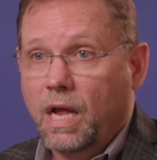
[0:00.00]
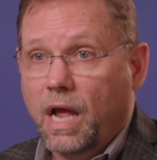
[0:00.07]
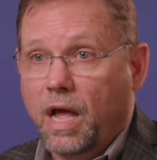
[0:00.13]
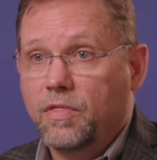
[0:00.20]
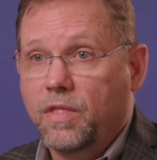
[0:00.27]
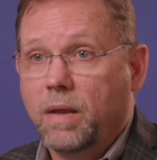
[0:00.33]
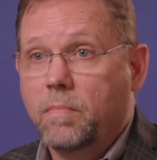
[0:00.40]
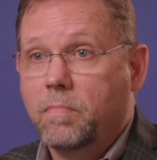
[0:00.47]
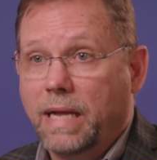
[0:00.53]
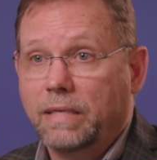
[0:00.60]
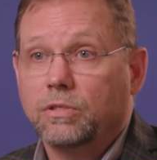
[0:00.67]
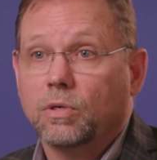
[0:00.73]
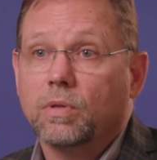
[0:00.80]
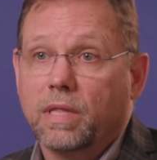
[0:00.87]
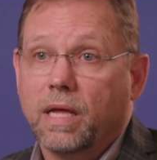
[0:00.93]
And then
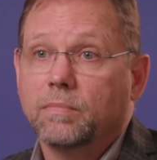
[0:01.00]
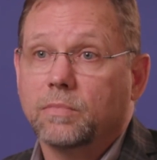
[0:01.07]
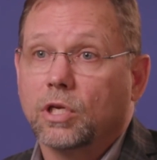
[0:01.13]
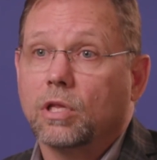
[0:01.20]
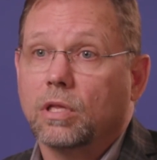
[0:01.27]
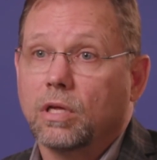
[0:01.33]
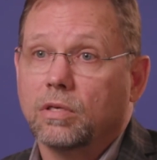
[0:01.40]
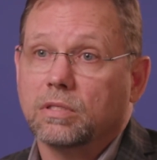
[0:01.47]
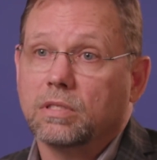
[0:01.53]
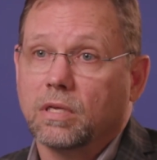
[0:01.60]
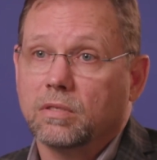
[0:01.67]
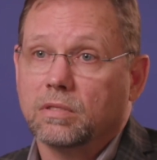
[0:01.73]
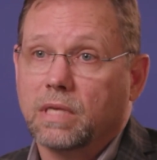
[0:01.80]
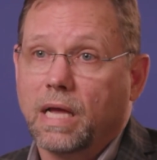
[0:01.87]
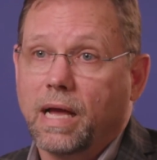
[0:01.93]
mentor them to close
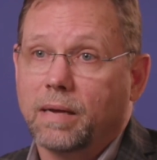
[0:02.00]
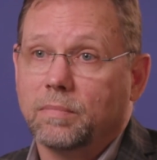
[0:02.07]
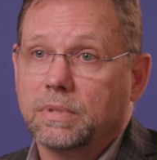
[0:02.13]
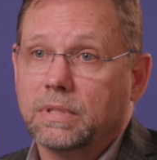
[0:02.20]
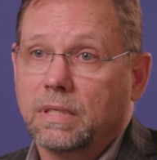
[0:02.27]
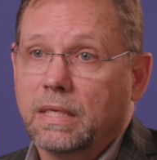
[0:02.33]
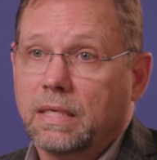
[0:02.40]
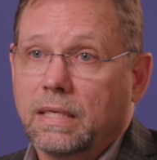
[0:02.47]
those gaps.